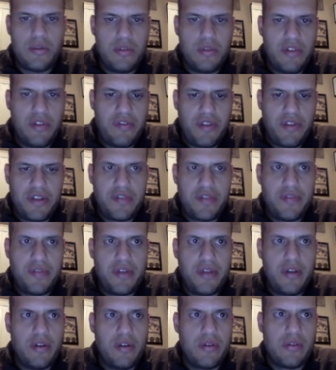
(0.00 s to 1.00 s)
the first
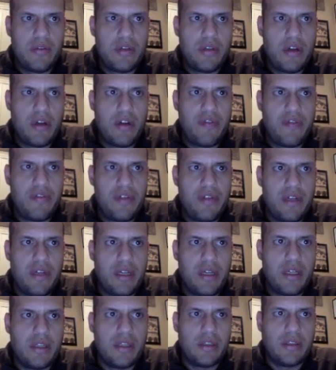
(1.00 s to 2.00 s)
video of
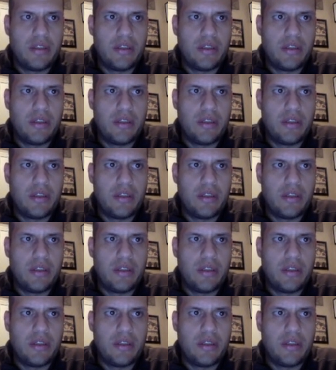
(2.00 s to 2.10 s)
the